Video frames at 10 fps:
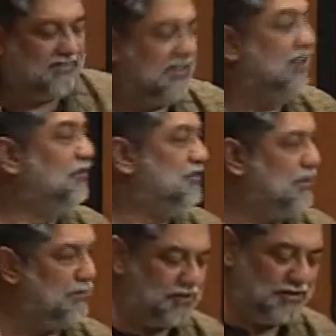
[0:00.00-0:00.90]
Thank you,
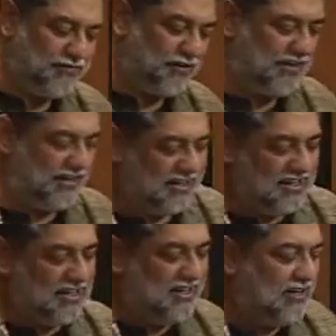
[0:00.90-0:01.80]
Chidambaran, for that
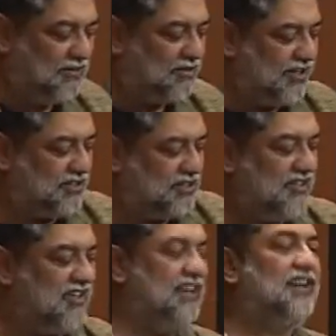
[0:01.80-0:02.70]

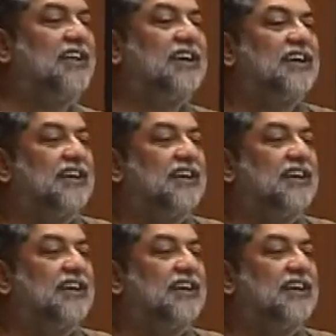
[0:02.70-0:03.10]
introduction. And